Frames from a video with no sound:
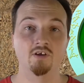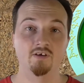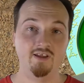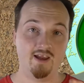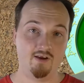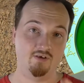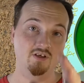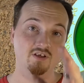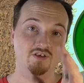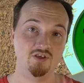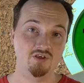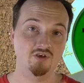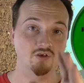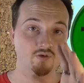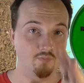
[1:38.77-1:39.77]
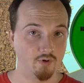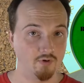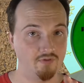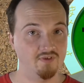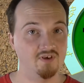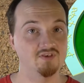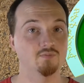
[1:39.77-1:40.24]
Now, in addition to
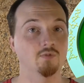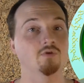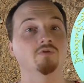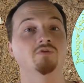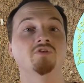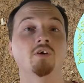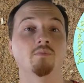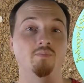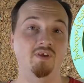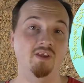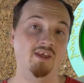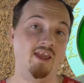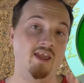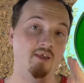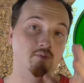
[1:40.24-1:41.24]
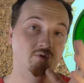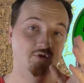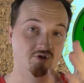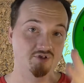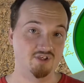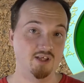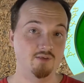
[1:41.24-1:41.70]
both these models being able to
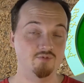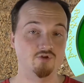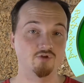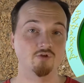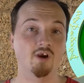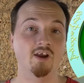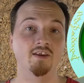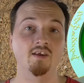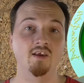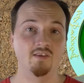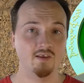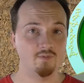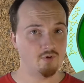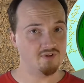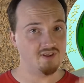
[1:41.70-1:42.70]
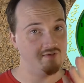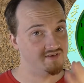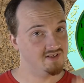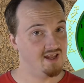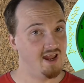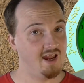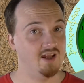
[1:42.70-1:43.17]
deep strike, they both have a
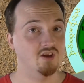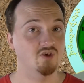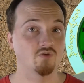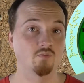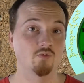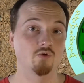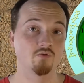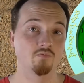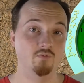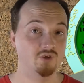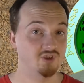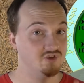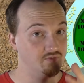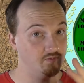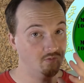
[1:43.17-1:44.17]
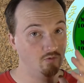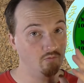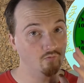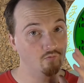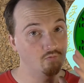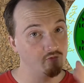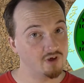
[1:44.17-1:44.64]
10-inch move, which is
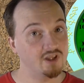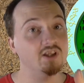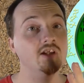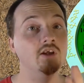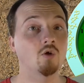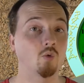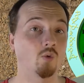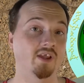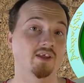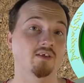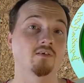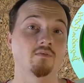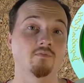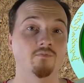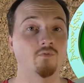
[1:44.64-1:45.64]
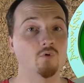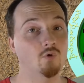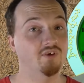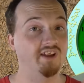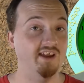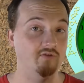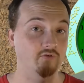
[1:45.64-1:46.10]
really quick for
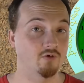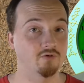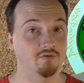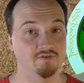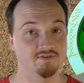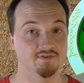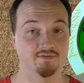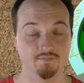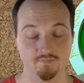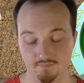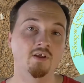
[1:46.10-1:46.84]
Necrons.